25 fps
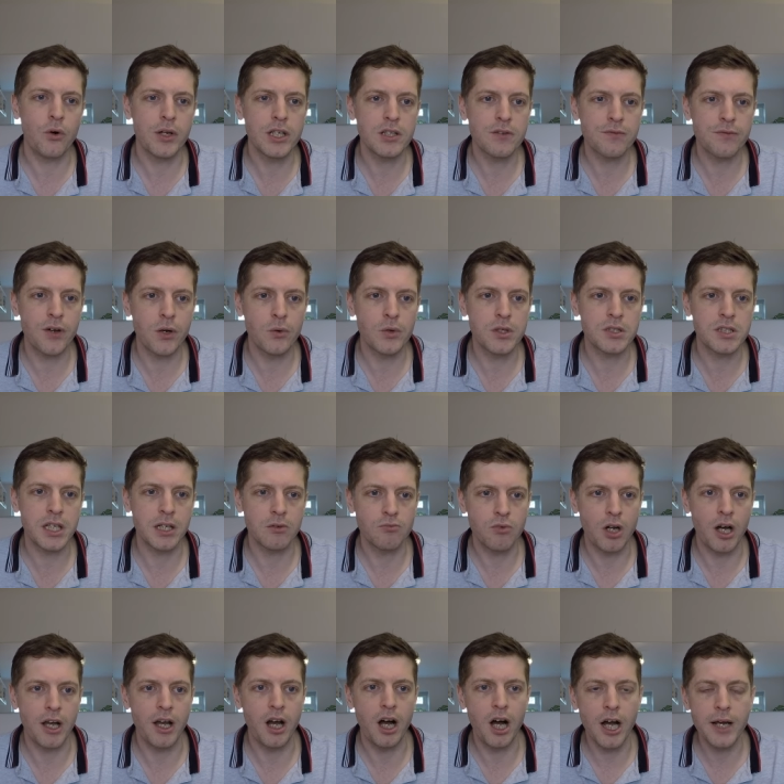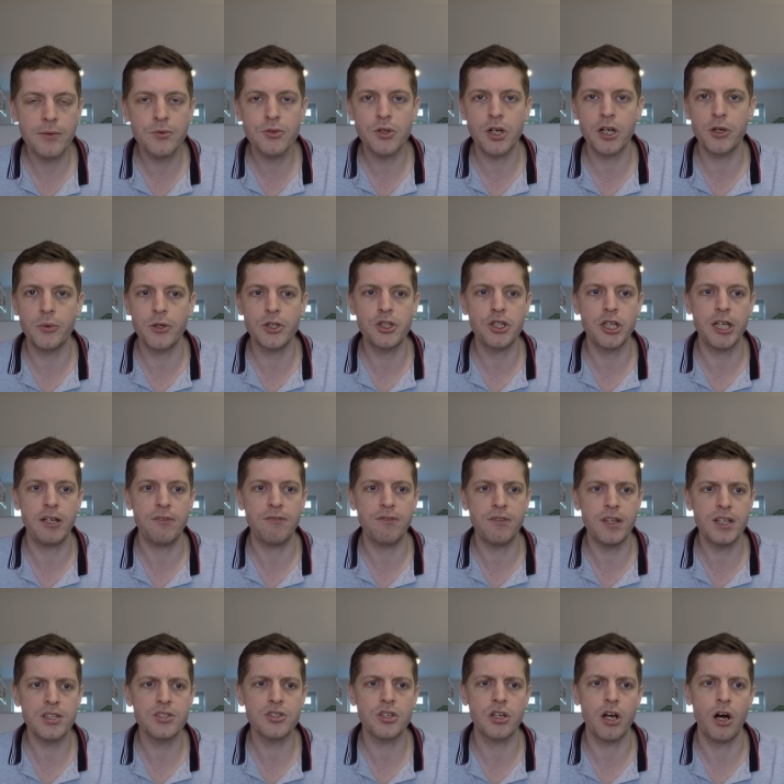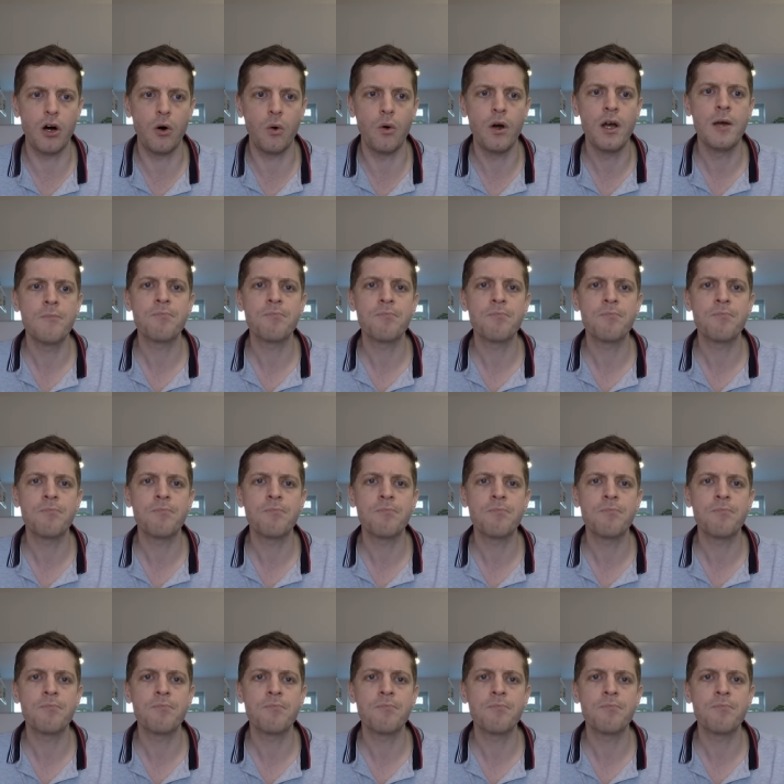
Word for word: It's focusing, right, I'm trying to achieve this goal.